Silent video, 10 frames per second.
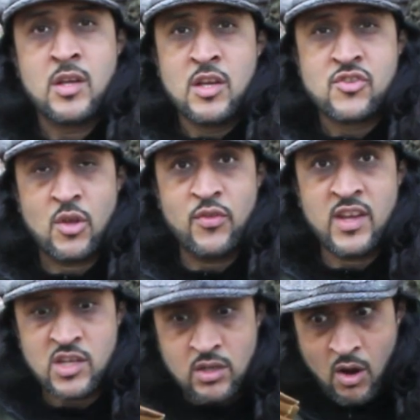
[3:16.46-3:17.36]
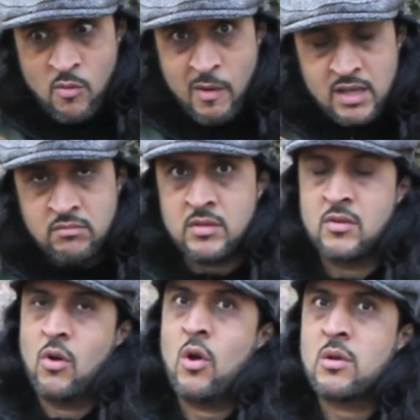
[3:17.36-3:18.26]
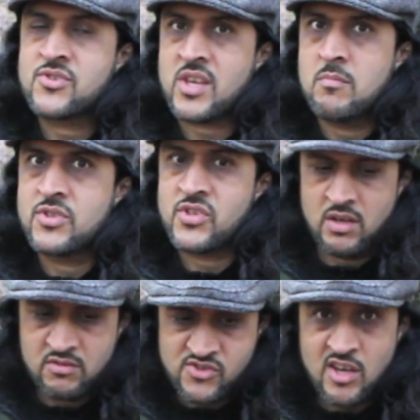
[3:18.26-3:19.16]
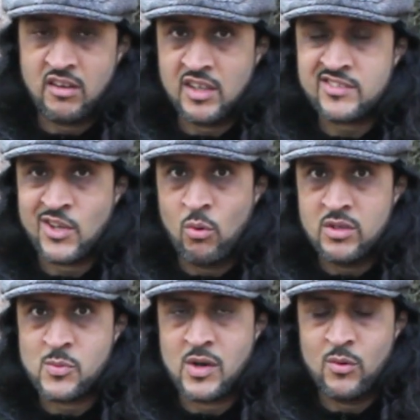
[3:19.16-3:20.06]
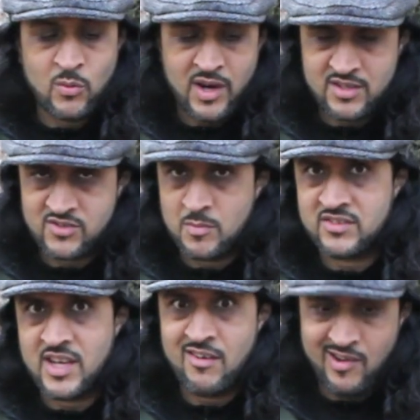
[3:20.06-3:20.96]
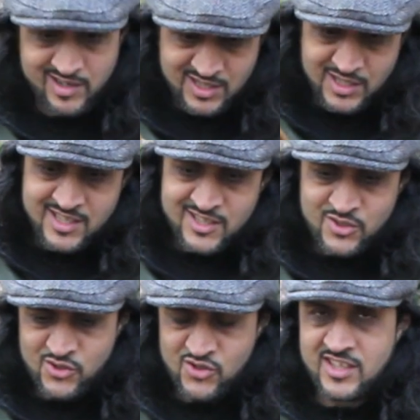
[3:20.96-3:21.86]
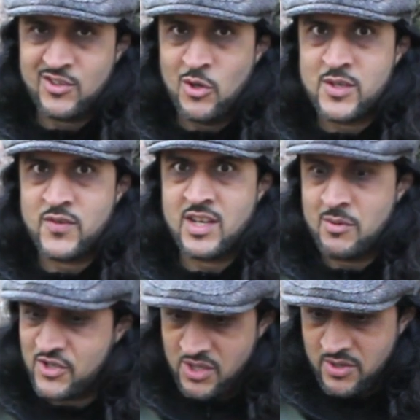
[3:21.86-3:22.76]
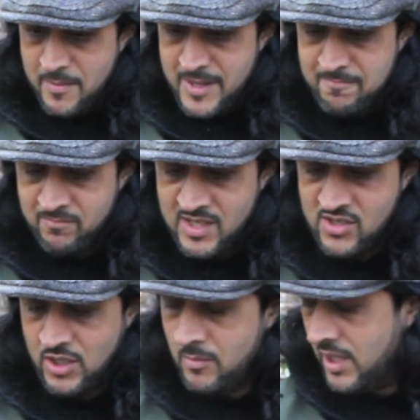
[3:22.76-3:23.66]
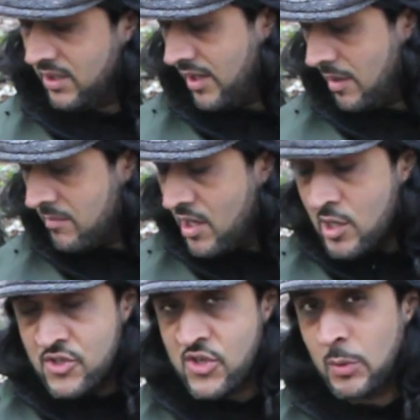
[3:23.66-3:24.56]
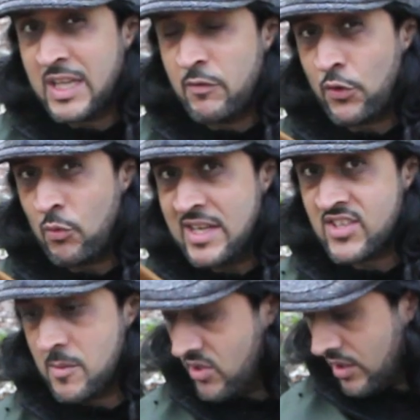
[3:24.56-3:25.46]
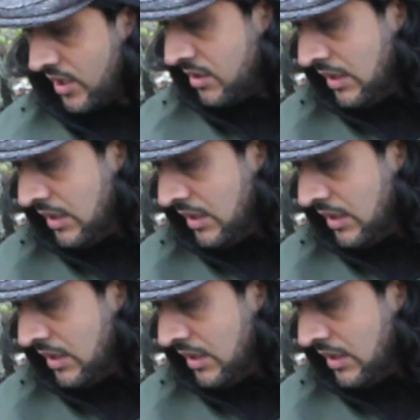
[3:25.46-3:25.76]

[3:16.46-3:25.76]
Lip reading: So there you go, man, oilskin material. See, I lugged it all the way out to my day hike just to do this video and show you, man. That's how committed I am. So I'm going to give you 3 tips, okay?